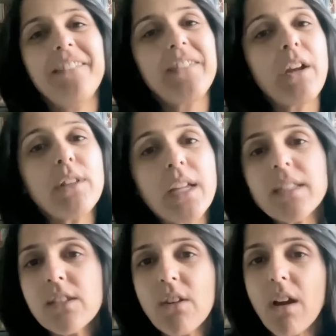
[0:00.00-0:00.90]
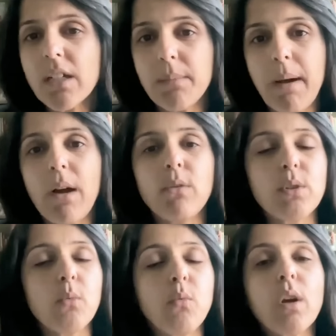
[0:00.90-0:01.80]
Now, let's talk
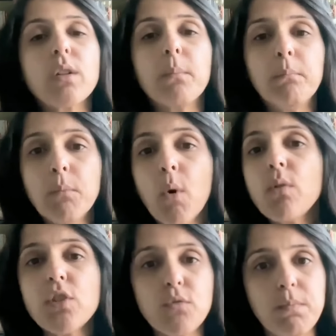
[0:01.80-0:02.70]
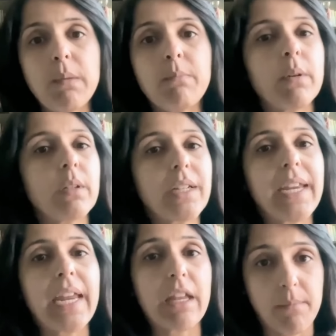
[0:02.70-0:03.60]
about what most people
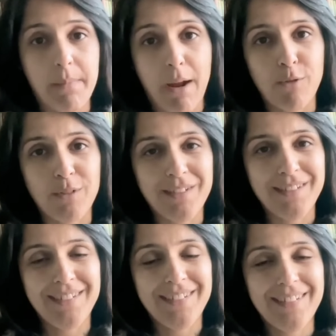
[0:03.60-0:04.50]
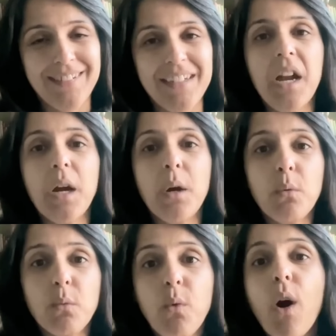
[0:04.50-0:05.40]
care about,
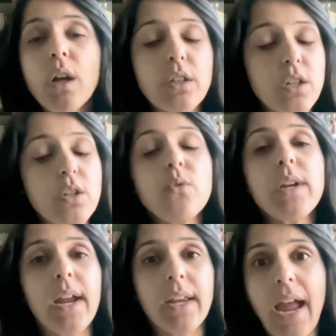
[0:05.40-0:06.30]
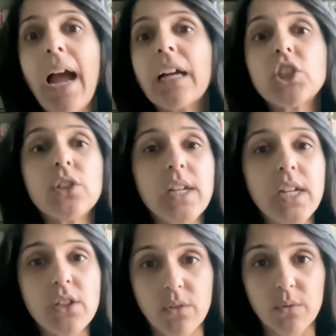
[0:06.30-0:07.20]
what you can actually
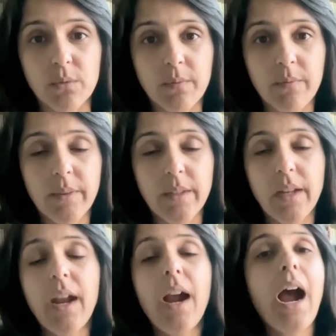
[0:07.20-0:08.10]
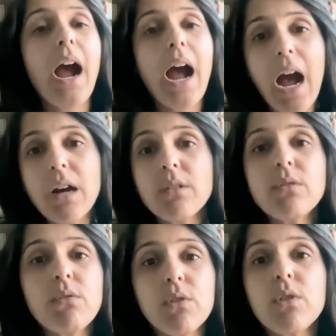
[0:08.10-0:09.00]
do.
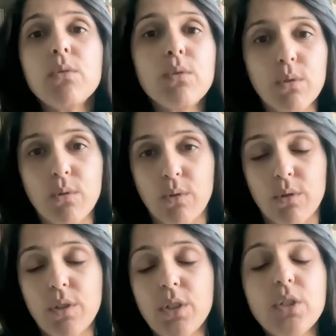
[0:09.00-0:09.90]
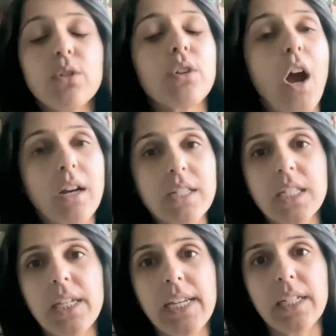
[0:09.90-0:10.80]
How do you lower your
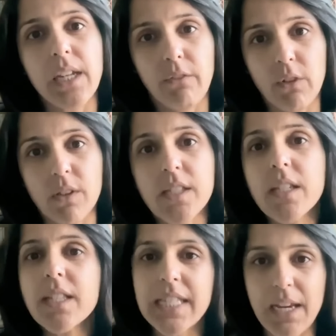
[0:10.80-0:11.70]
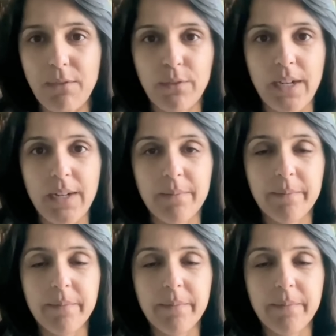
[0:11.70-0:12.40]
oxalate levels safely?